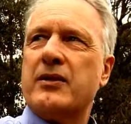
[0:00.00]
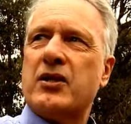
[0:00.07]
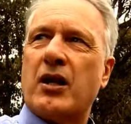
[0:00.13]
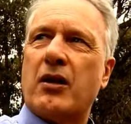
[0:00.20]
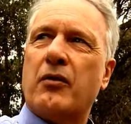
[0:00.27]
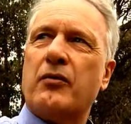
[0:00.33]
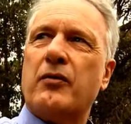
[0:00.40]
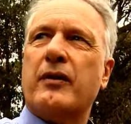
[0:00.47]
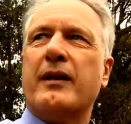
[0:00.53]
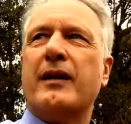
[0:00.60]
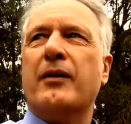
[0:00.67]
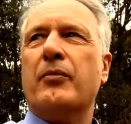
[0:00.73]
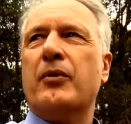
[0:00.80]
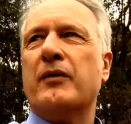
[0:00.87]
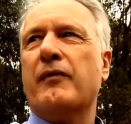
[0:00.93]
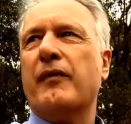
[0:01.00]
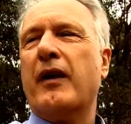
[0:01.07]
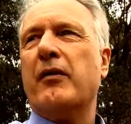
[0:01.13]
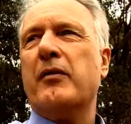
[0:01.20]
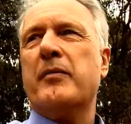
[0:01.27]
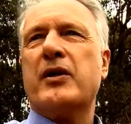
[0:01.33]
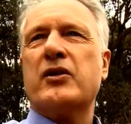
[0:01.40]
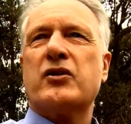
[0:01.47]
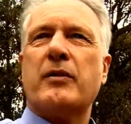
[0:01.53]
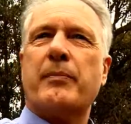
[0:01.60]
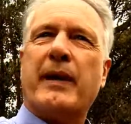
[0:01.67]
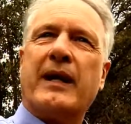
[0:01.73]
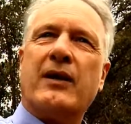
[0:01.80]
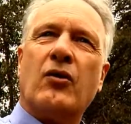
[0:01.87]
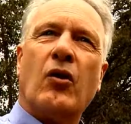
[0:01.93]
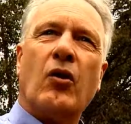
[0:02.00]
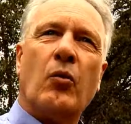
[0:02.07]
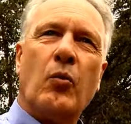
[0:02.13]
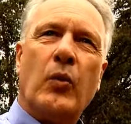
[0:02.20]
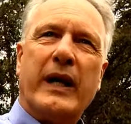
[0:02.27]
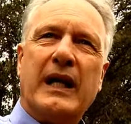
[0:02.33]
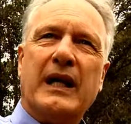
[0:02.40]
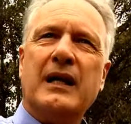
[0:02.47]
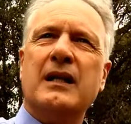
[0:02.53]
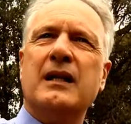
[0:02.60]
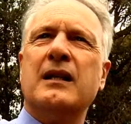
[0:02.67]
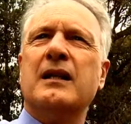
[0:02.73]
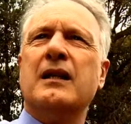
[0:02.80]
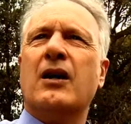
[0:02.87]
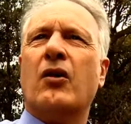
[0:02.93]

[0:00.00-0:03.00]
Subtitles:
so it would very much depend on the wind,